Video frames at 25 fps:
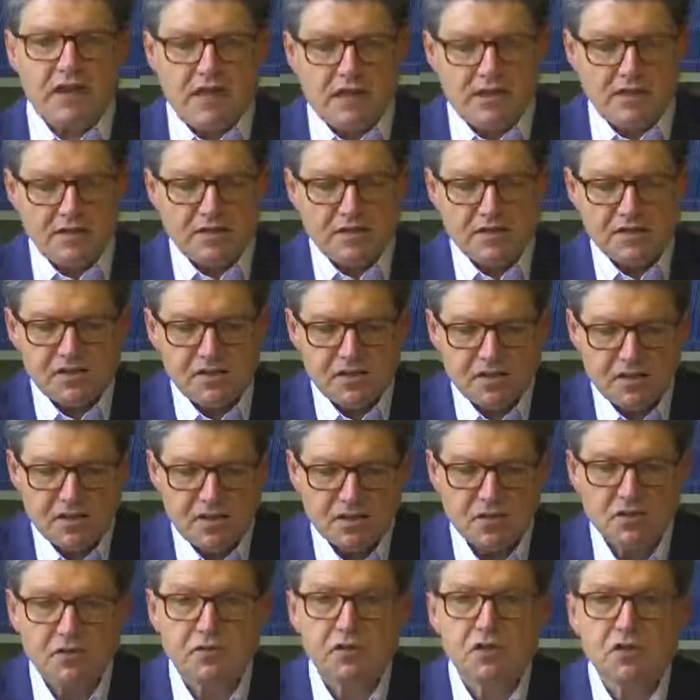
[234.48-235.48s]
measured
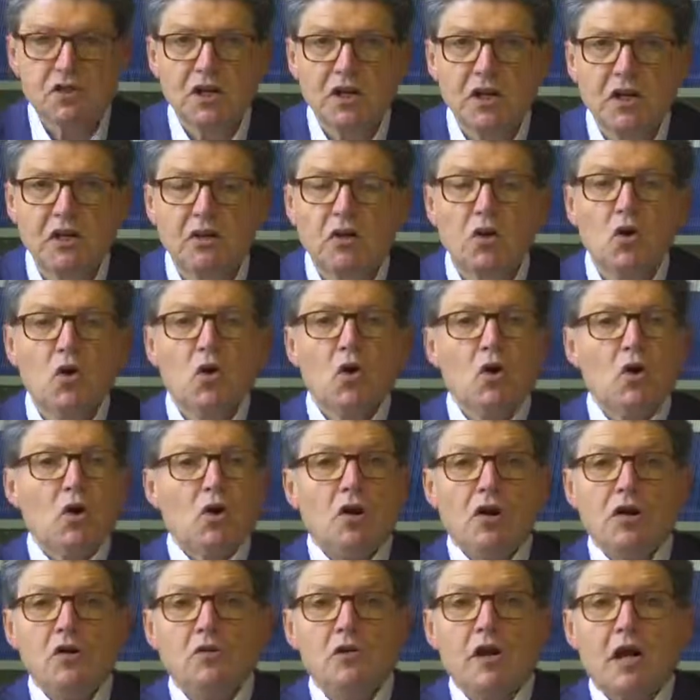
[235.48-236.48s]
temples
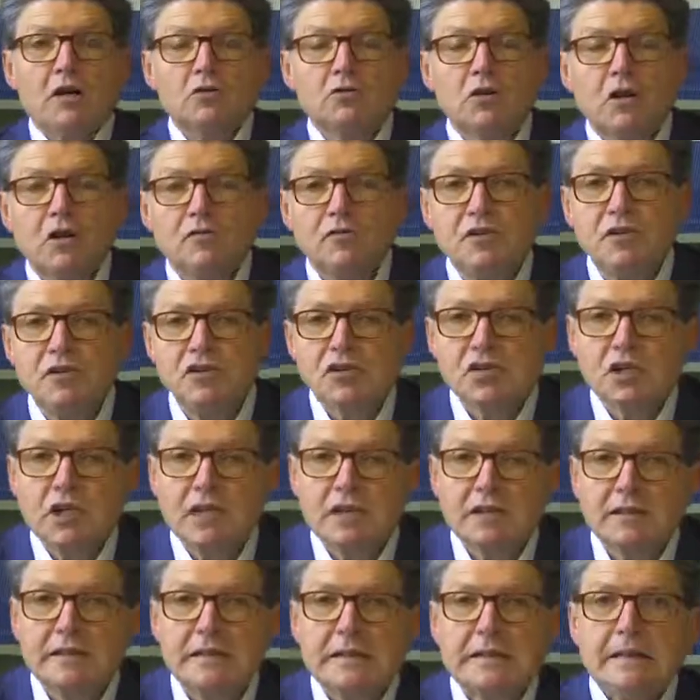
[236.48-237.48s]
in Rome to
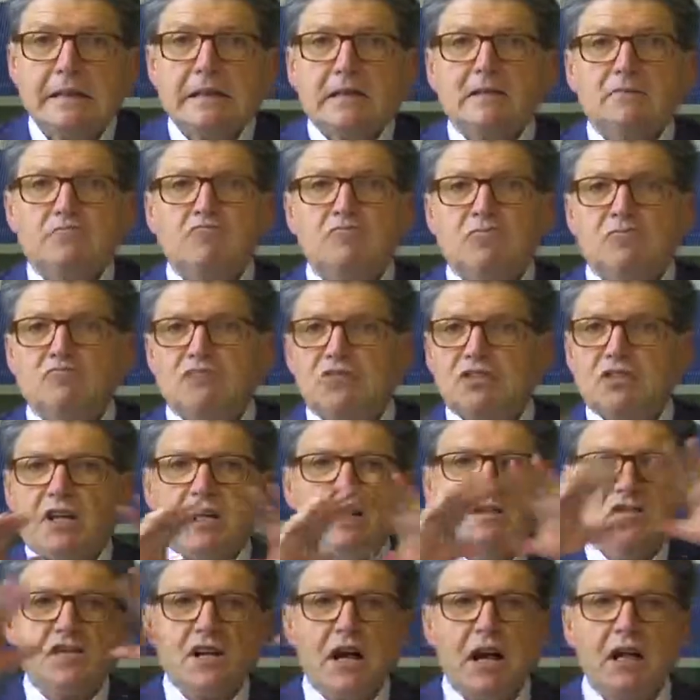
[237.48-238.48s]
see
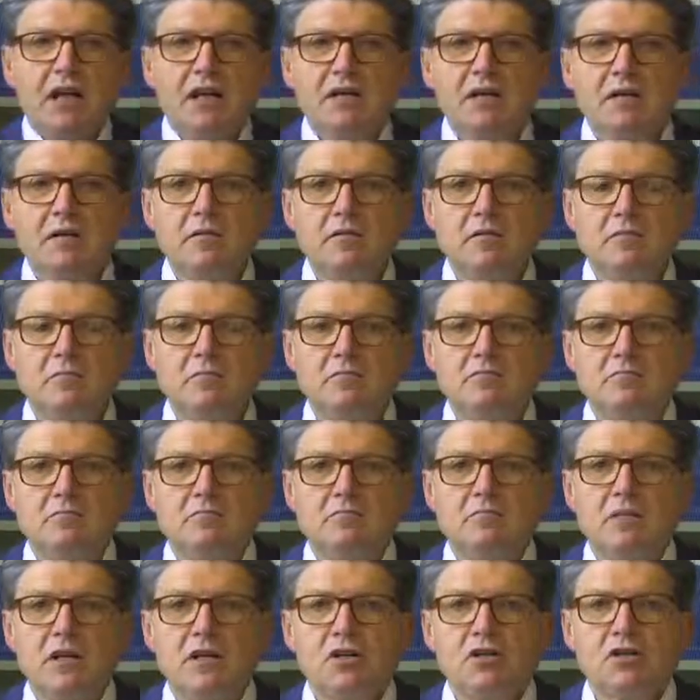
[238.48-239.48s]
how
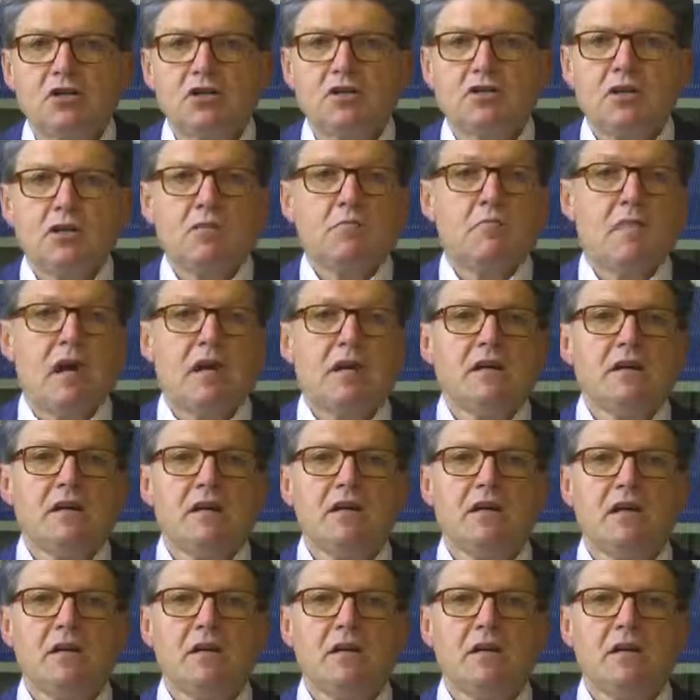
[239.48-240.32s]
the proportions